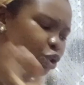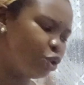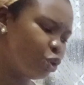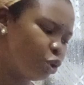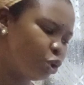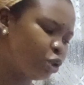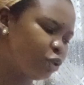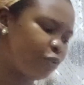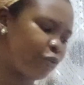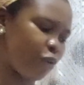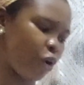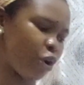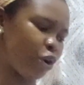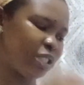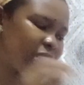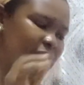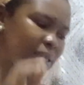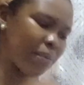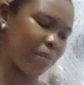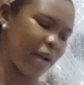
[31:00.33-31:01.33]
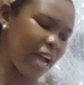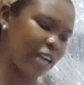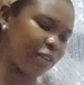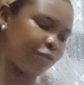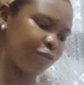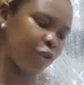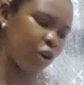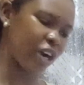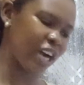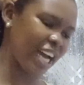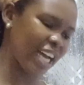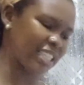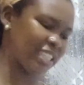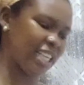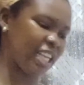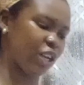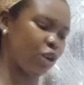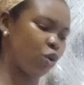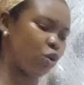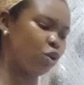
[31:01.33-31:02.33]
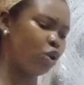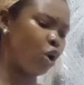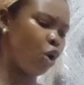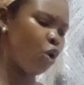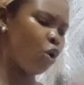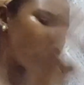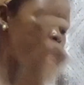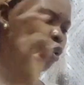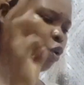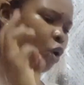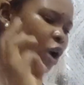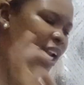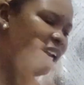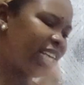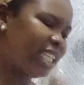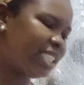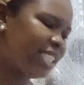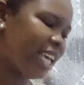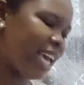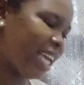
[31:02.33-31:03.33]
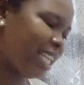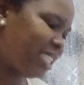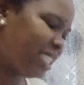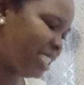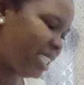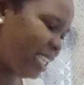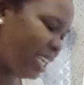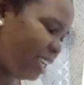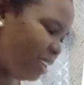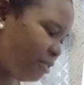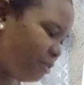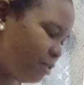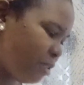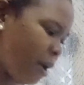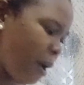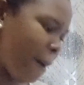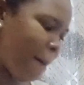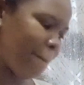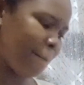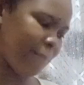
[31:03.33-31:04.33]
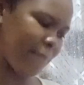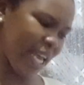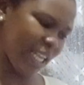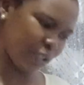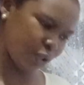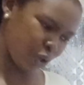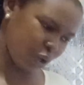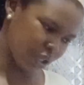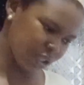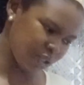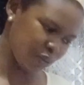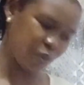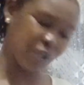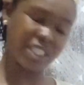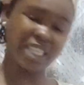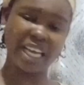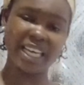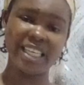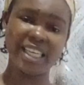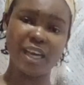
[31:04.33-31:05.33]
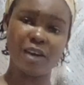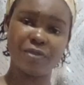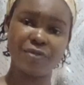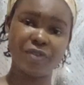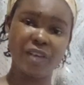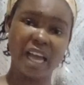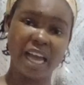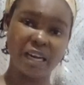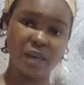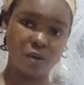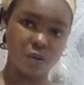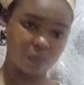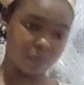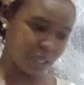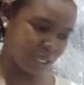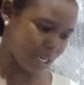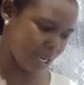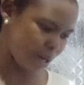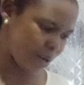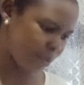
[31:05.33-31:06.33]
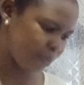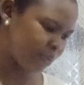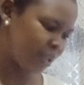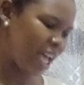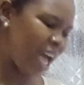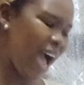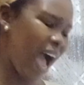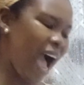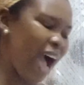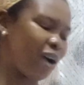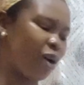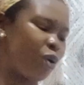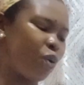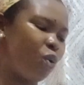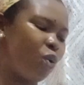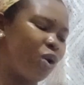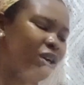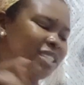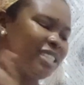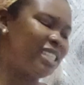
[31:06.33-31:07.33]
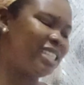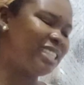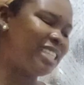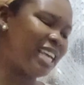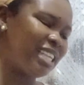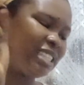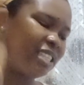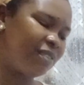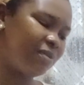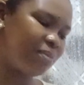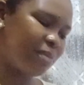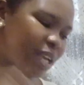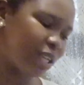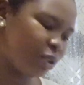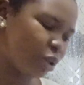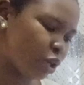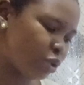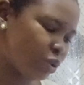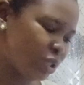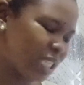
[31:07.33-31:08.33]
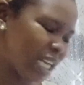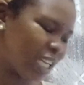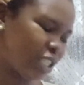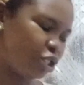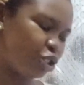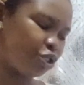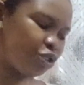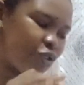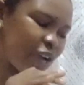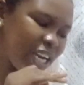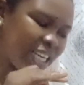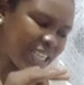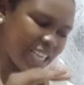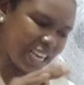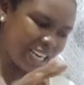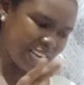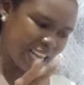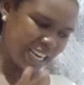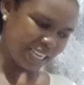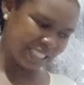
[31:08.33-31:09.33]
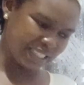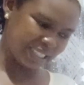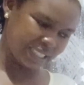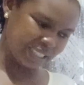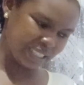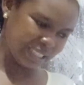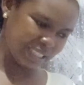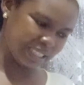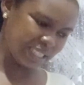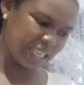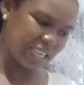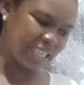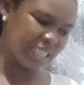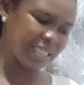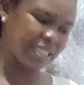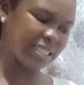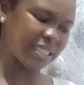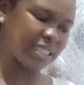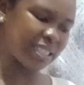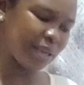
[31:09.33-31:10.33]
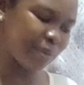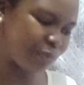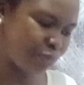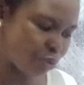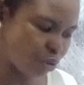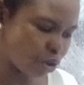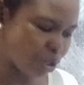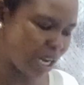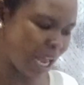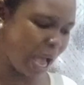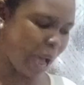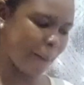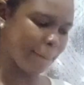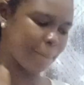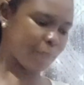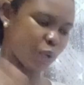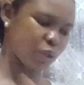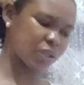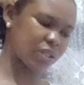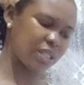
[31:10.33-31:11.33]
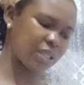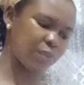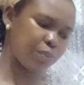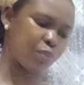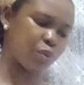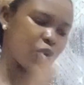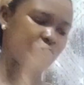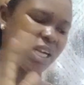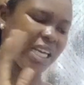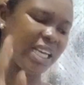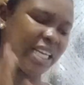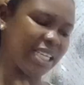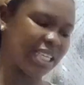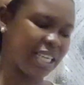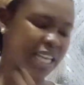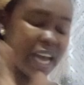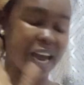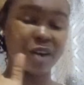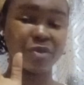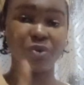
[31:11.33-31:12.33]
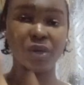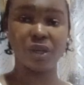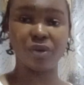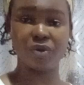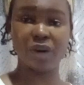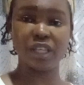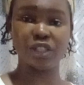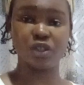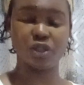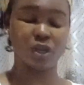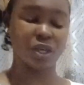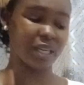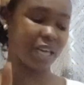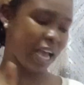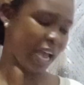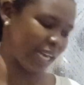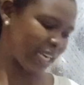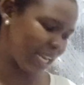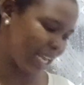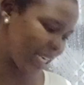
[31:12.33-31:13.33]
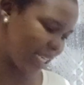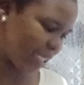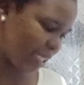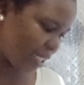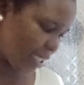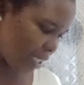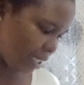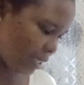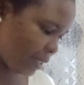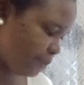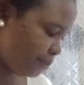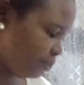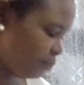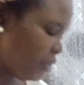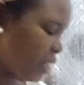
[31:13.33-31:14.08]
used for demand forecast include qualitative methods, which are Delphi and nominal, and quantitative methods, which are trend analysis, simple and multiple linear regression analysis.